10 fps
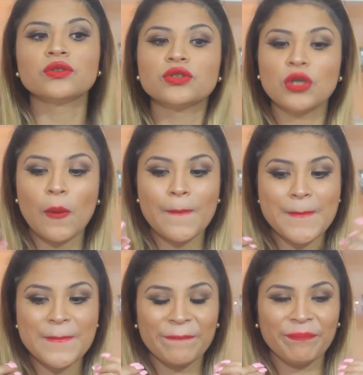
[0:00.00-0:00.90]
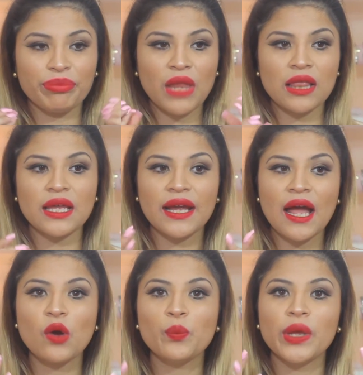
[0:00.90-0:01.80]
So I like
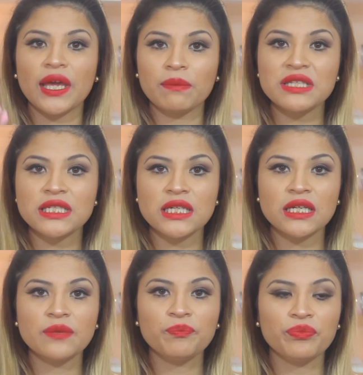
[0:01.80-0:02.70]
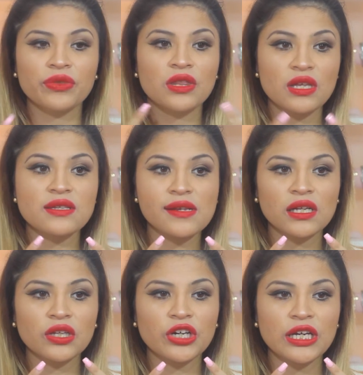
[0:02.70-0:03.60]
how pigmented this
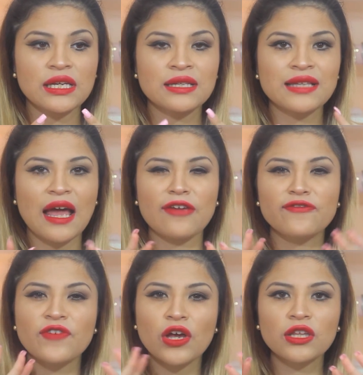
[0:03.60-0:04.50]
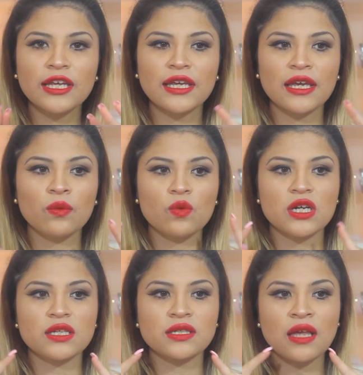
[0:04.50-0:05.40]
color is. I felt like it
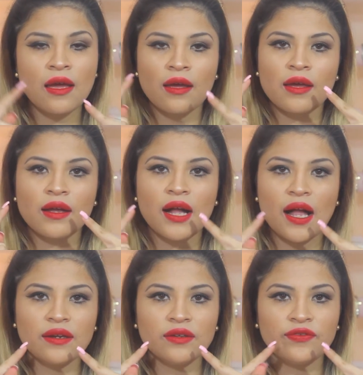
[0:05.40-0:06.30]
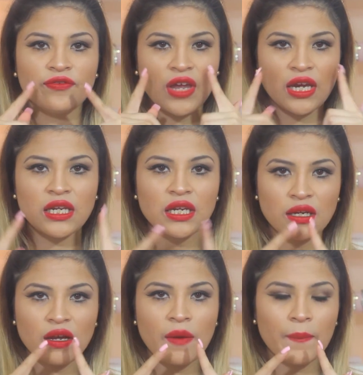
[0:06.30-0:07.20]
was kind of fading,
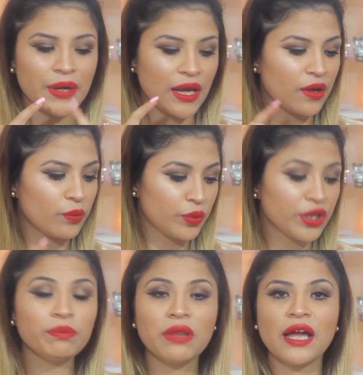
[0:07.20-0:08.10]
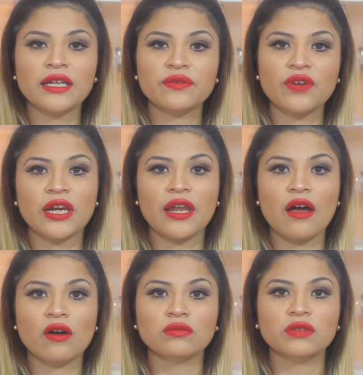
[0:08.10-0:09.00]
but I reapplied it right
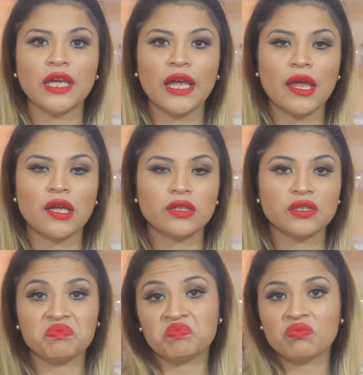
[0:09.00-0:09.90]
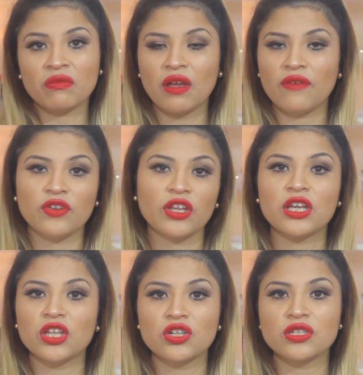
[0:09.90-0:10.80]
now and I feel like
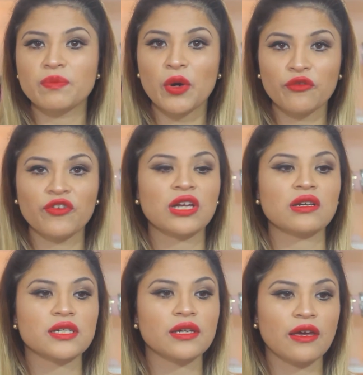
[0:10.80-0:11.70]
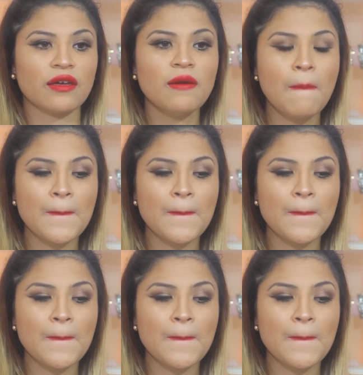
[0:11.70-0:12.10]
it looks perfect again.